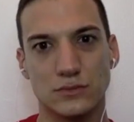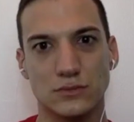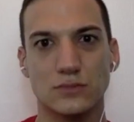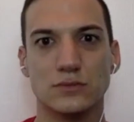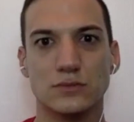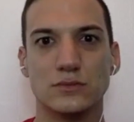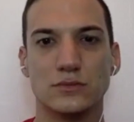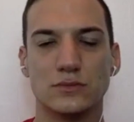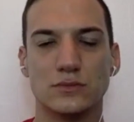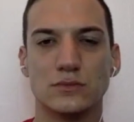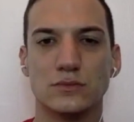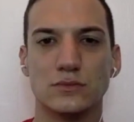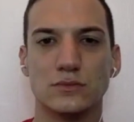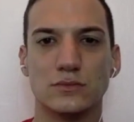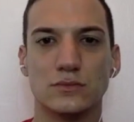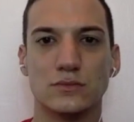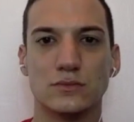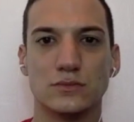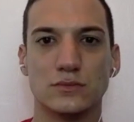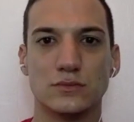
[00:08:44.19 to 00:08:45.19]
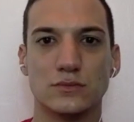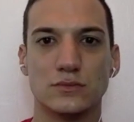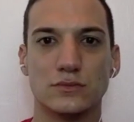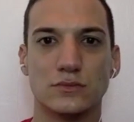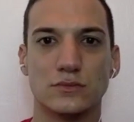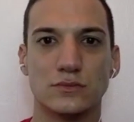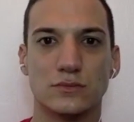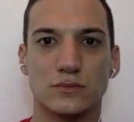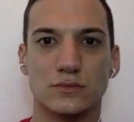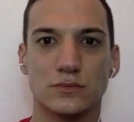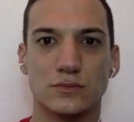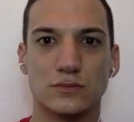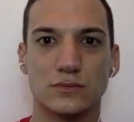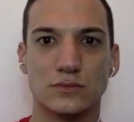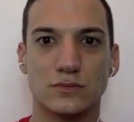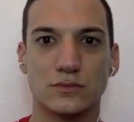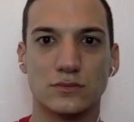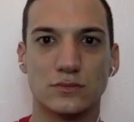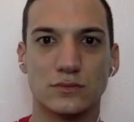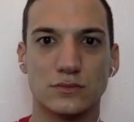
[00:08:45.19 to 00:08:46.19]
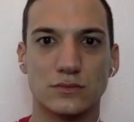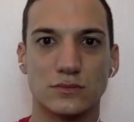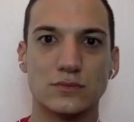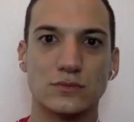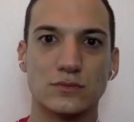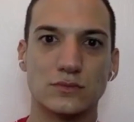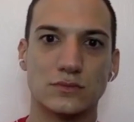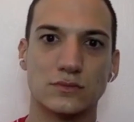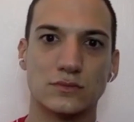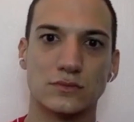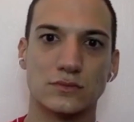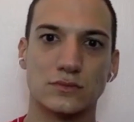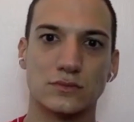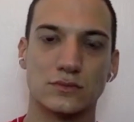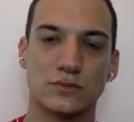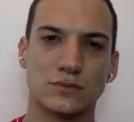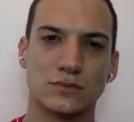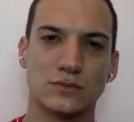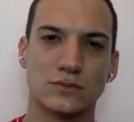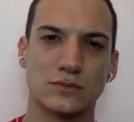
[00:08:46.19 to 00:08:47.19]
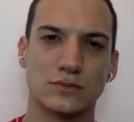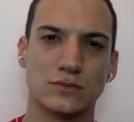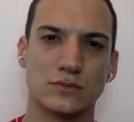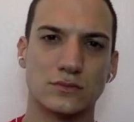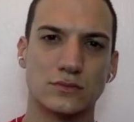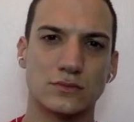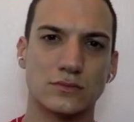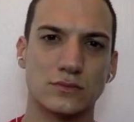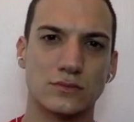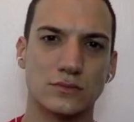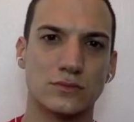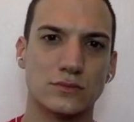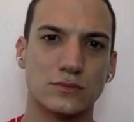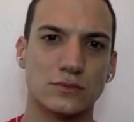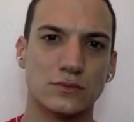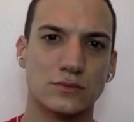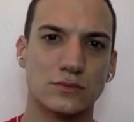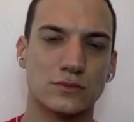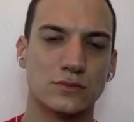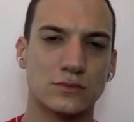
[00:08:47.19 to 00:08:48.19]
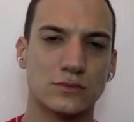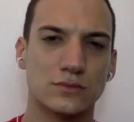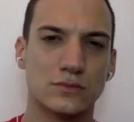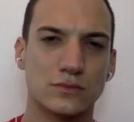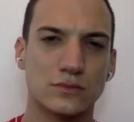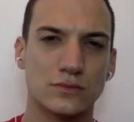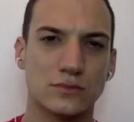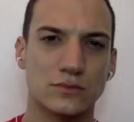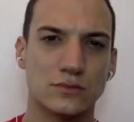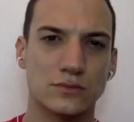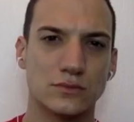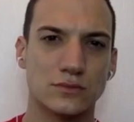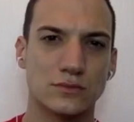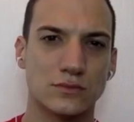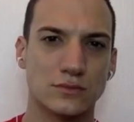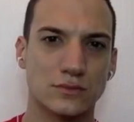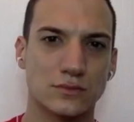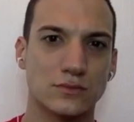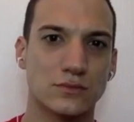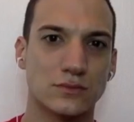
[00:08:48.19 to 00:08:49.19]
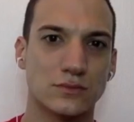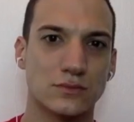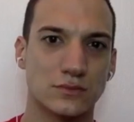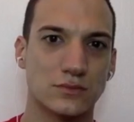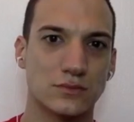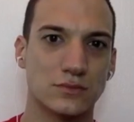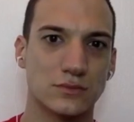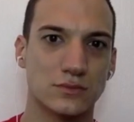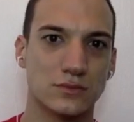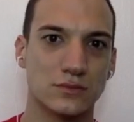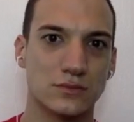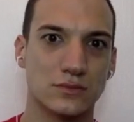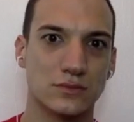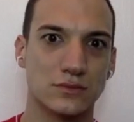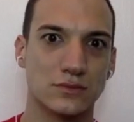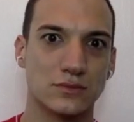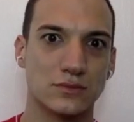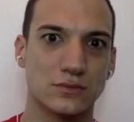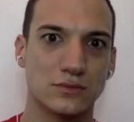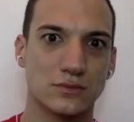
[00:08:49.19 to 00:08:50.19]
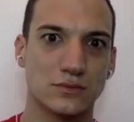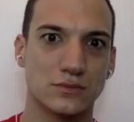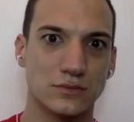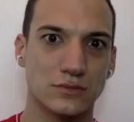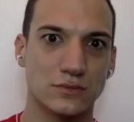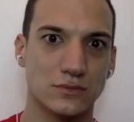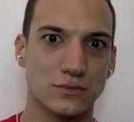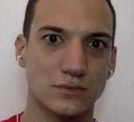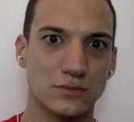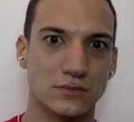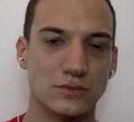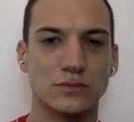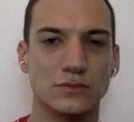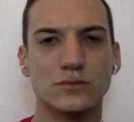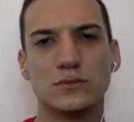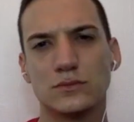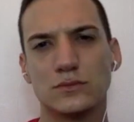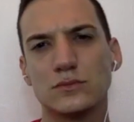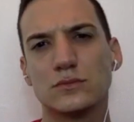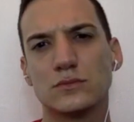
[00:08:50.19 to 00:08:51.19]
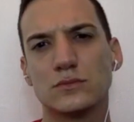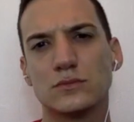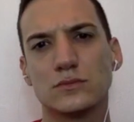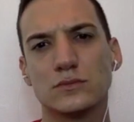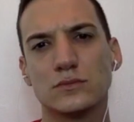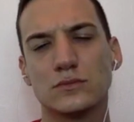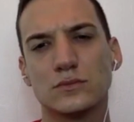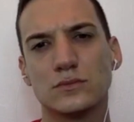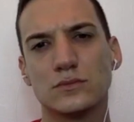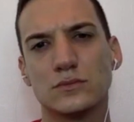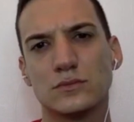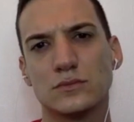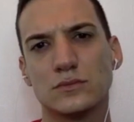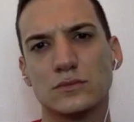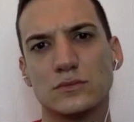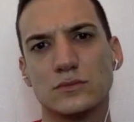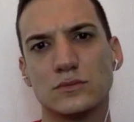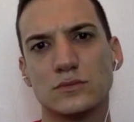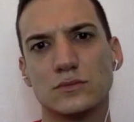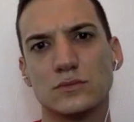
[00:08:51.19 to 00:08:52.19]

(silent)